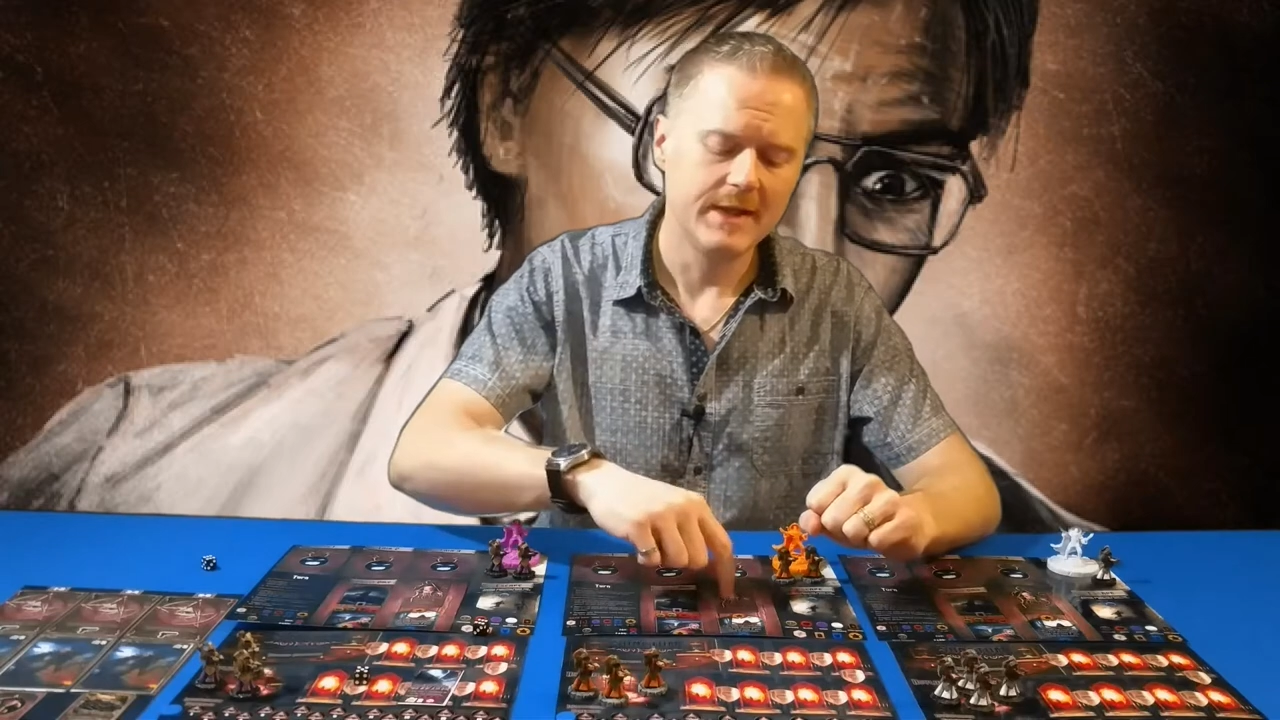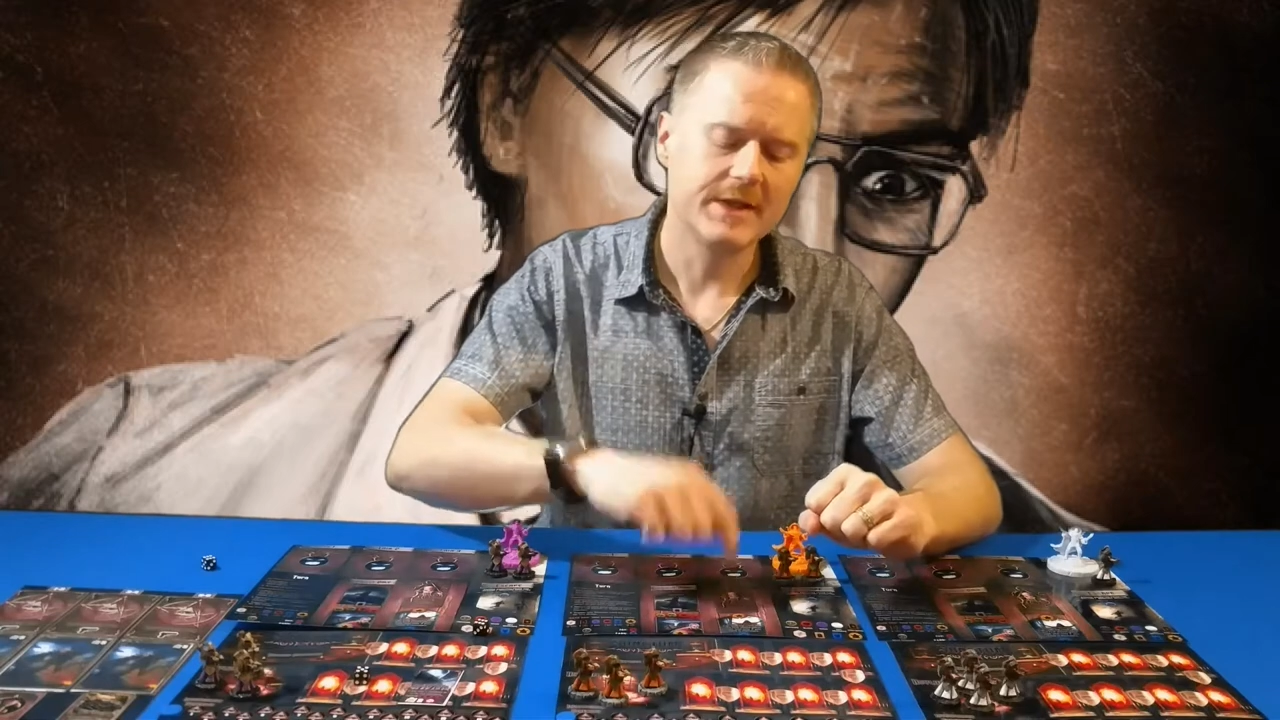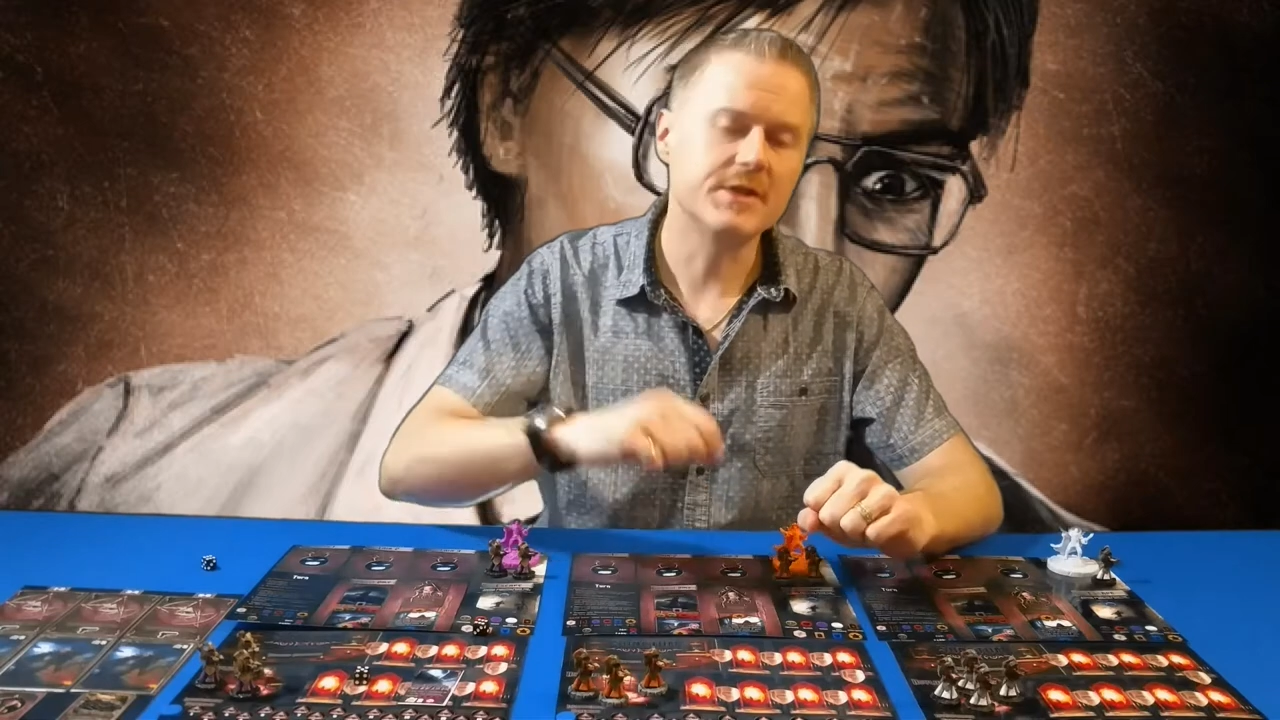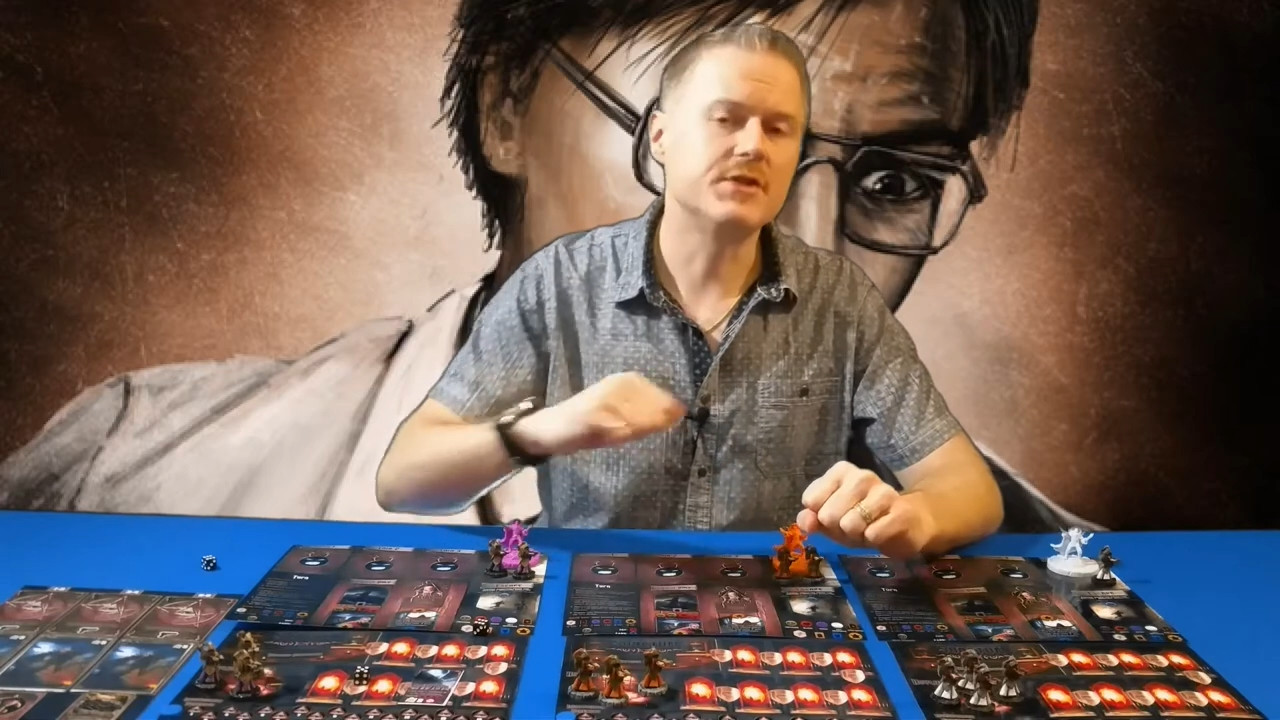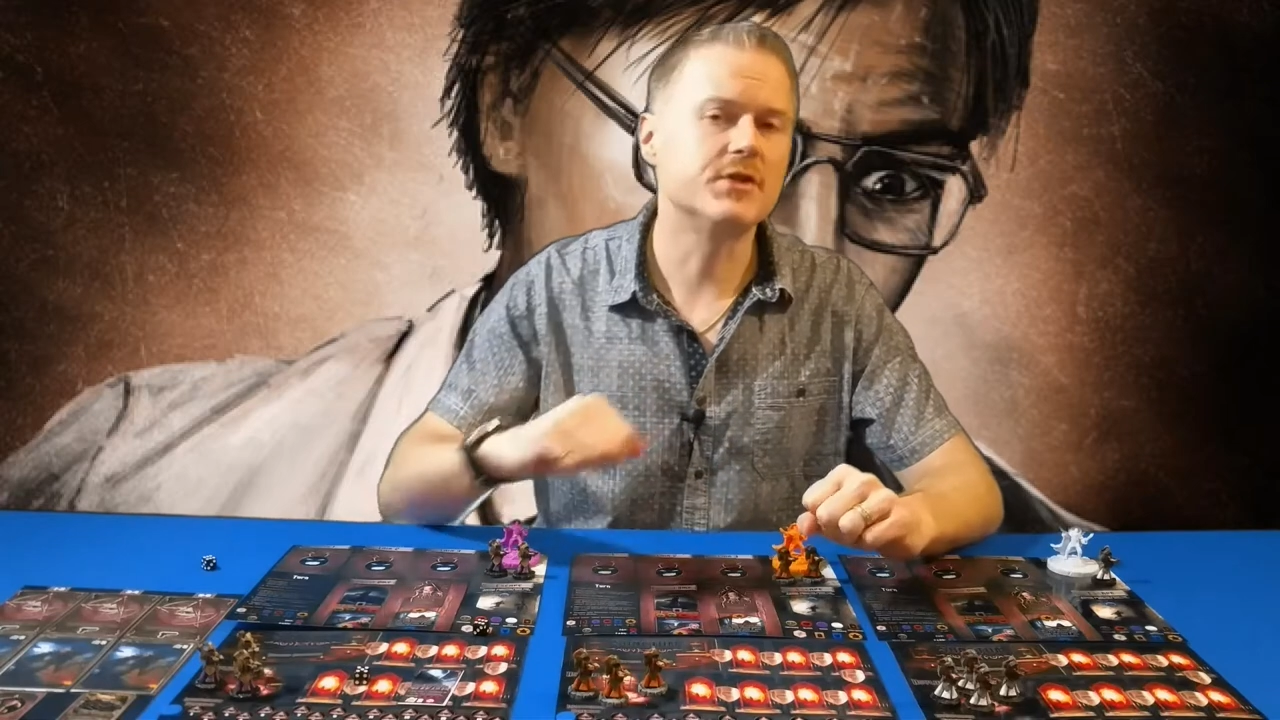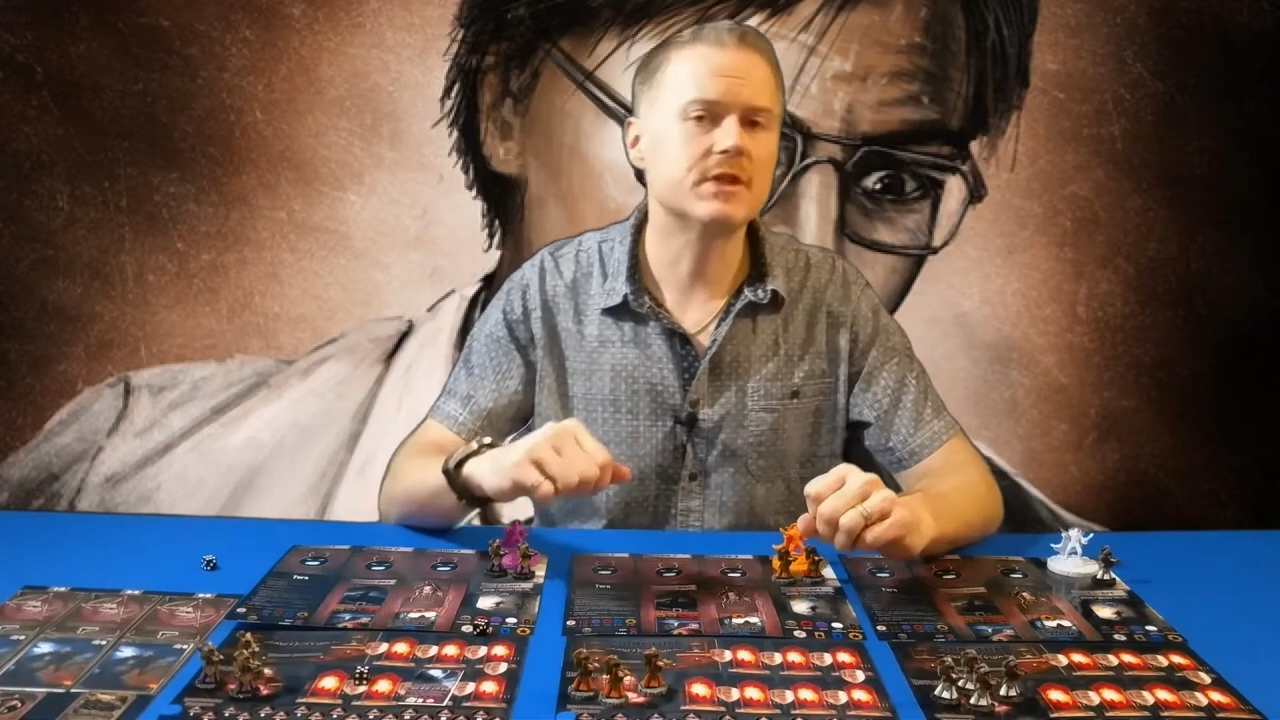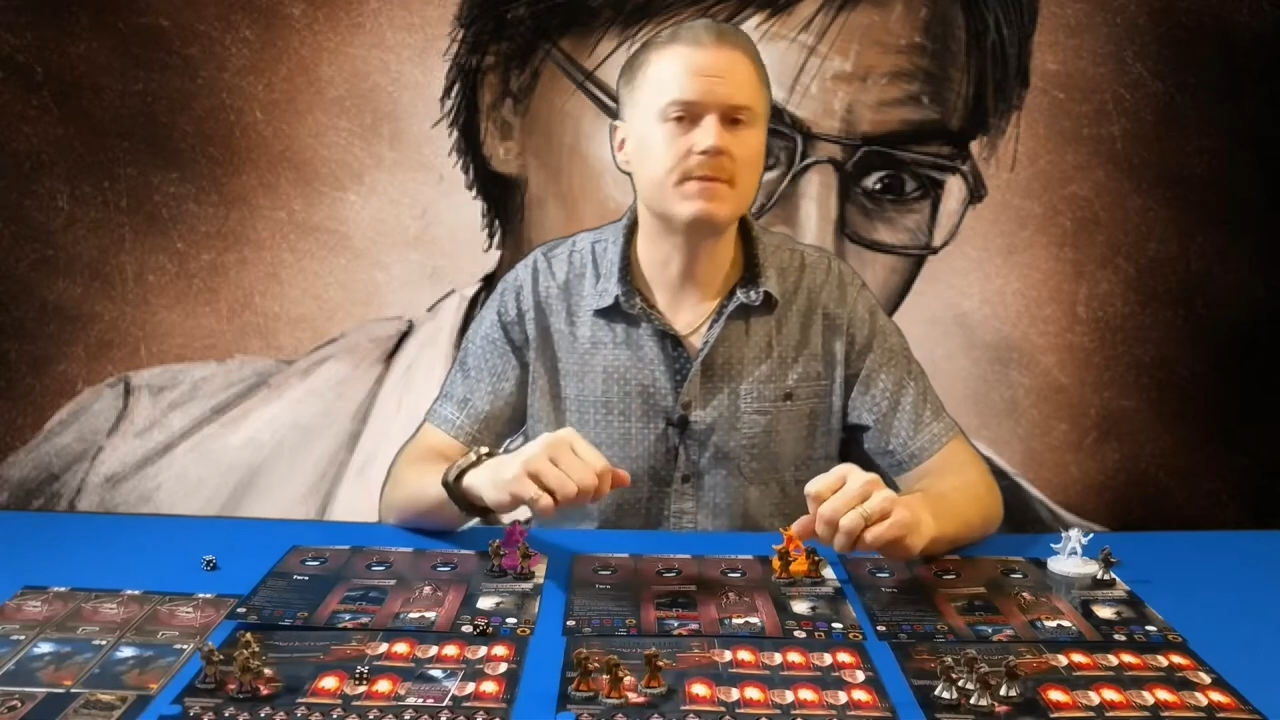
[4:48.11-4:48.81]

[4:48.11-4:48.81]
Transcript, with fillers: because your